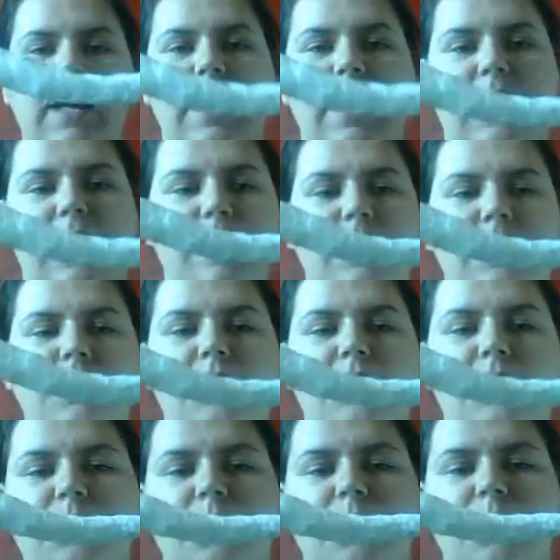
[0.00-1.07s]
I do
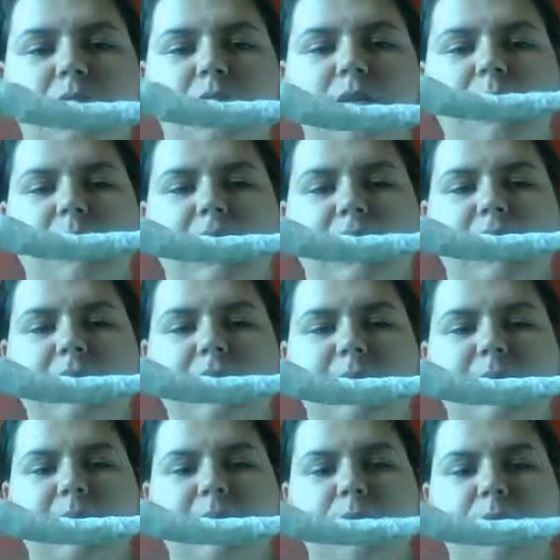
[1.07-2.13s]
need to work on making this a
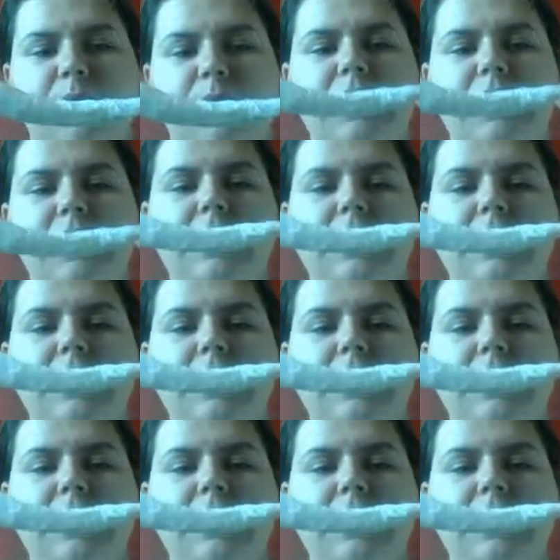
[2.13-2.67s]
bit more pointed.